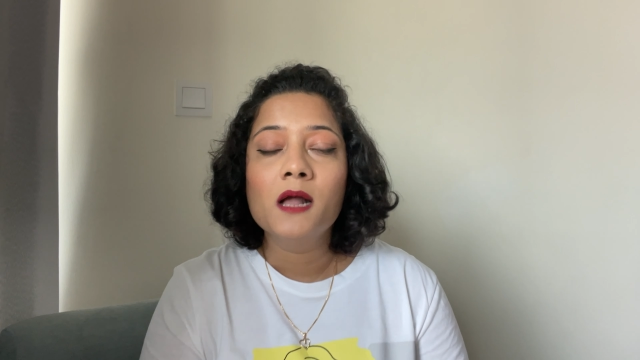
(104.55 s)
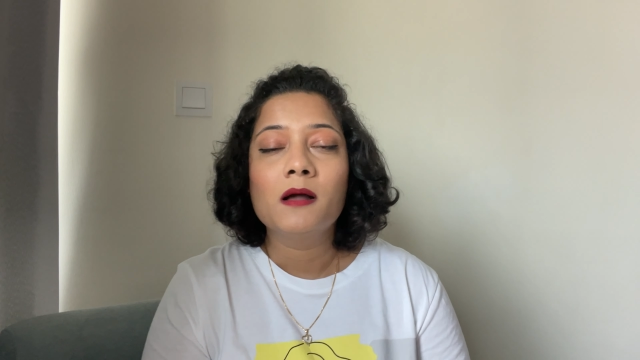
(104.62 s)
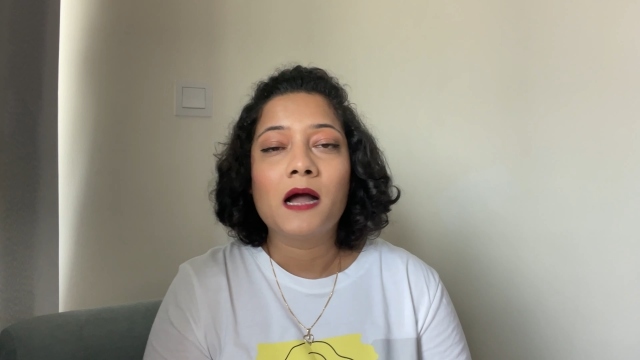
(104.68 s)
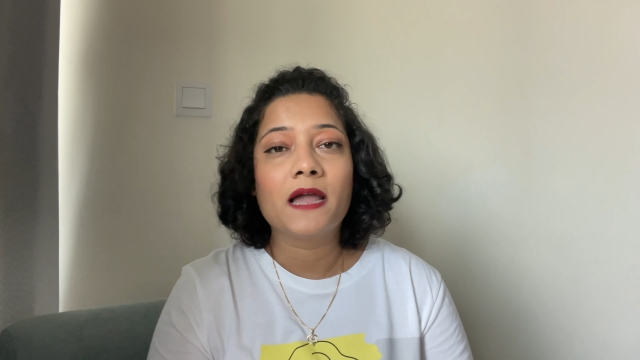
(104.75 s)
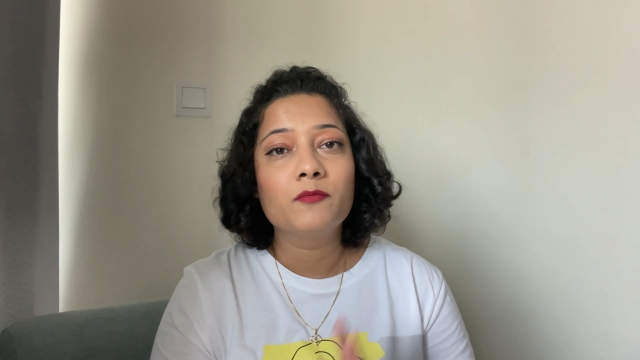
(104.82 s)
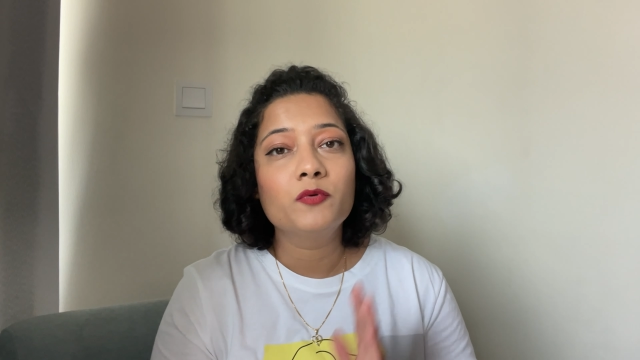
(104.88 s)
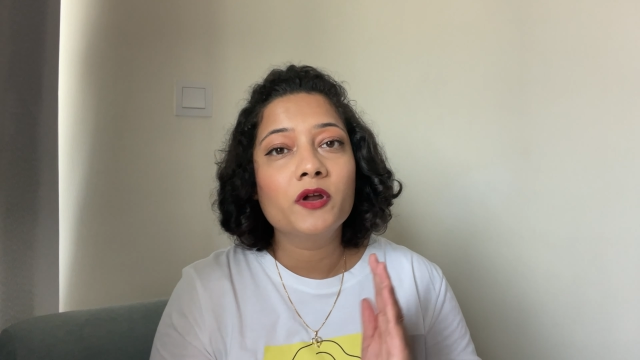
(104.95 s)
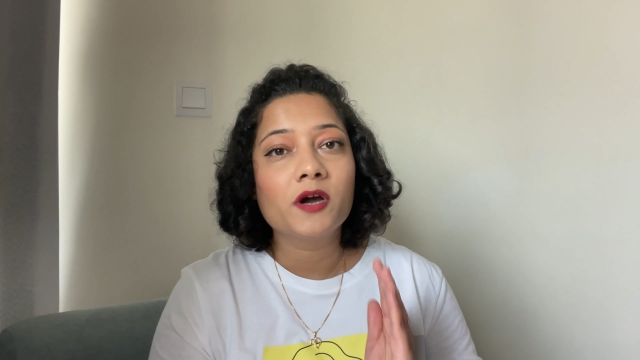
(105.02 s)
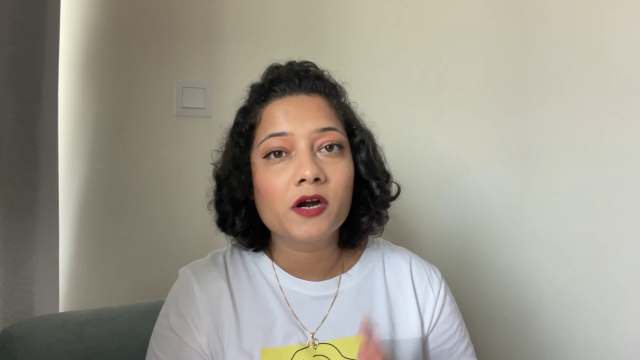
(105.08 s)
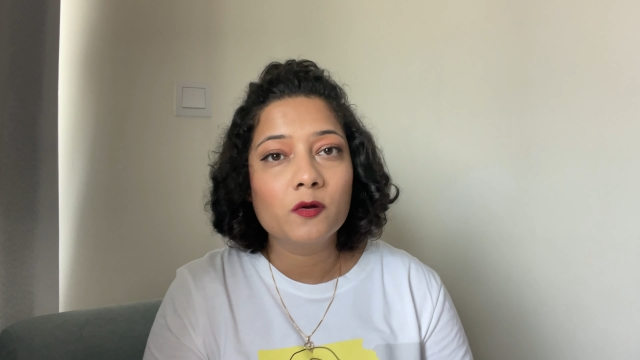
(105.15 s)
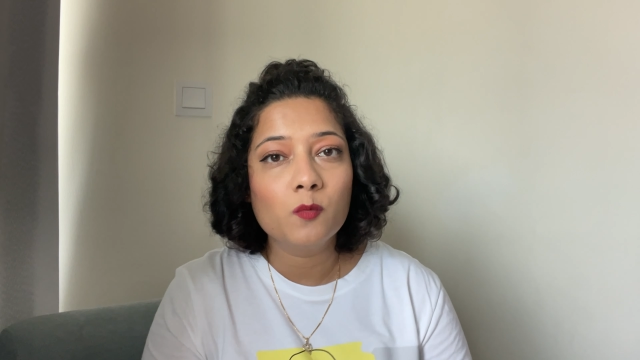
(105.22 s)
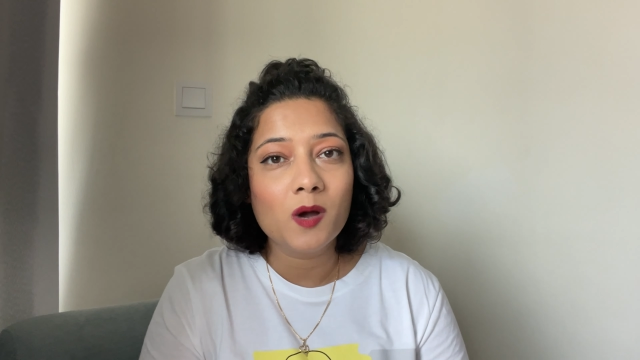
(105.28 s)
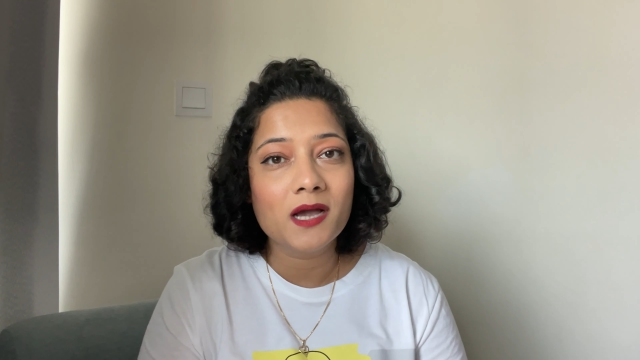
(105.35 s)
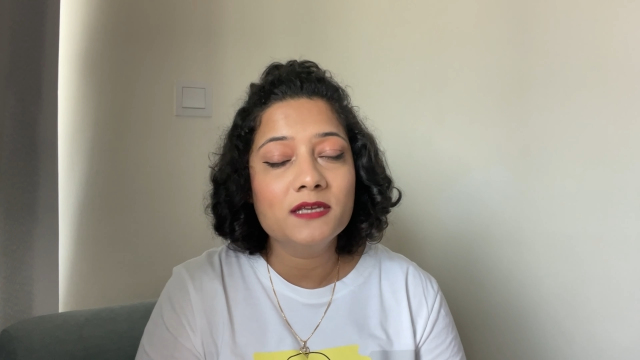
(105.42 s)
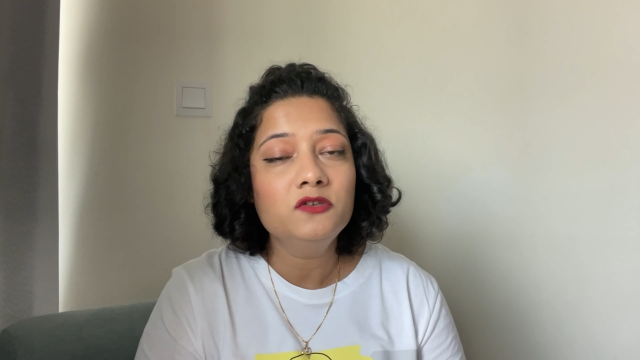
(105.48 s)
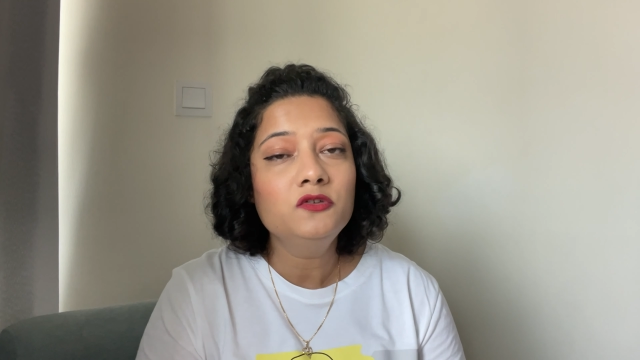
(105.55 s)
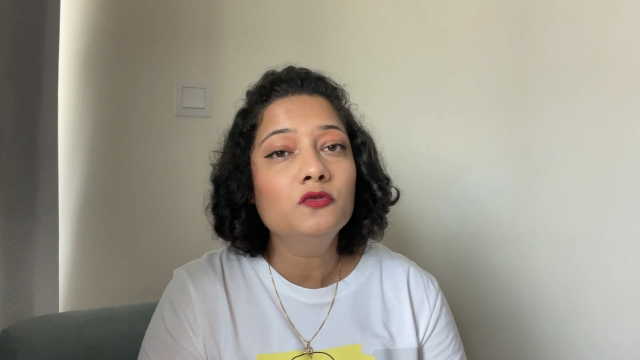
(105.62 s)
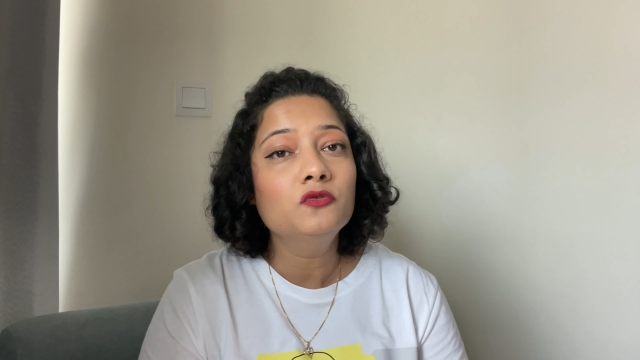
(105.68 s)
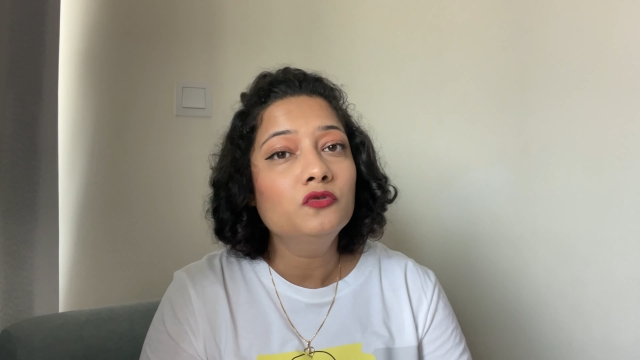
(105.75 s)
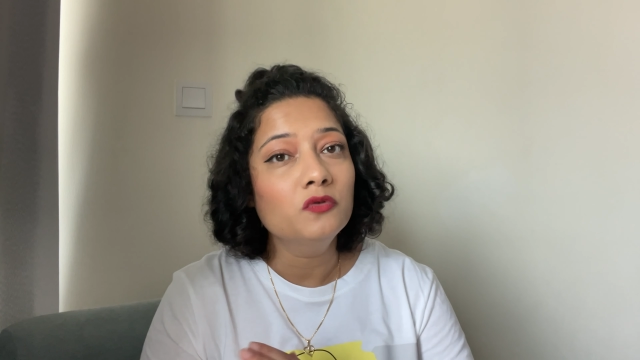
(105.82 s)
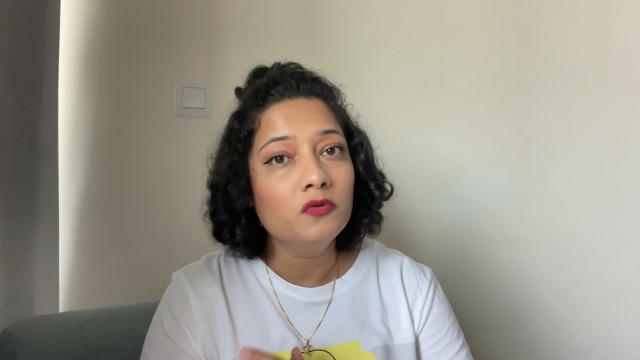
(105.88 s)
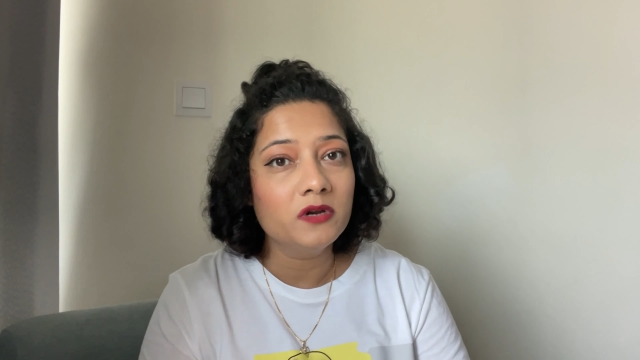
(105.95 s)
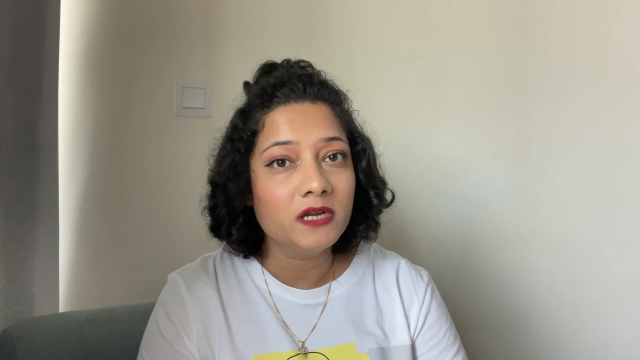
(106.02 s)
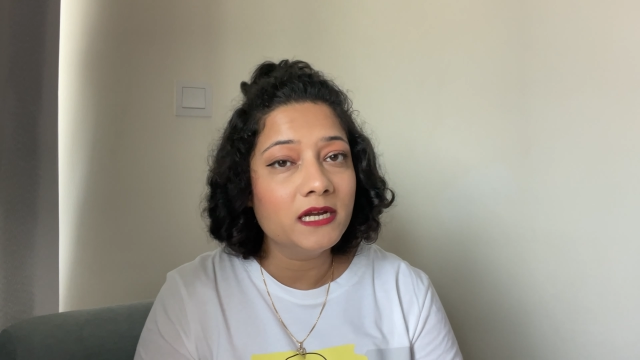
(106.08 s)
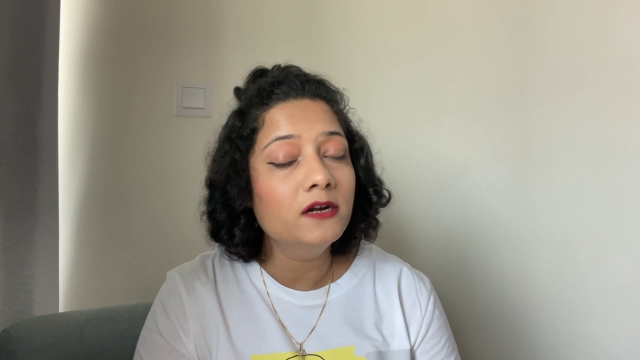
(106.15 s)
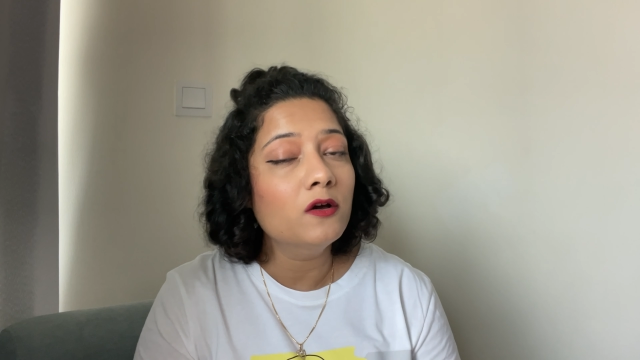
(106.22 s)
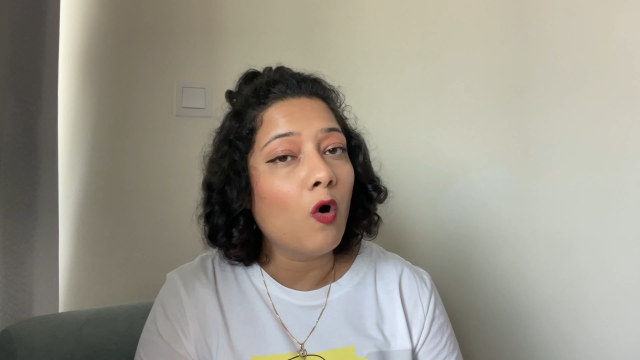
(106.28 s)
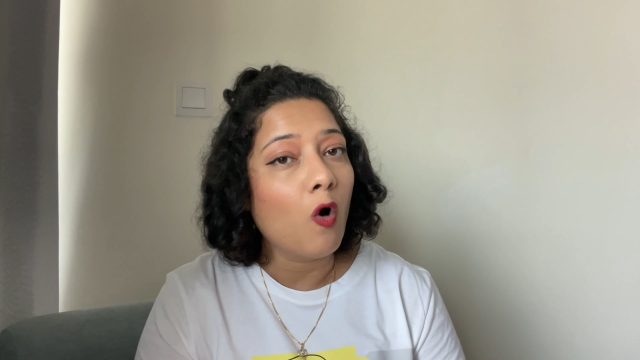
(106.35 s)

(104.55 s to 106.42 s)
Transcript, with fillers: I would advise you to read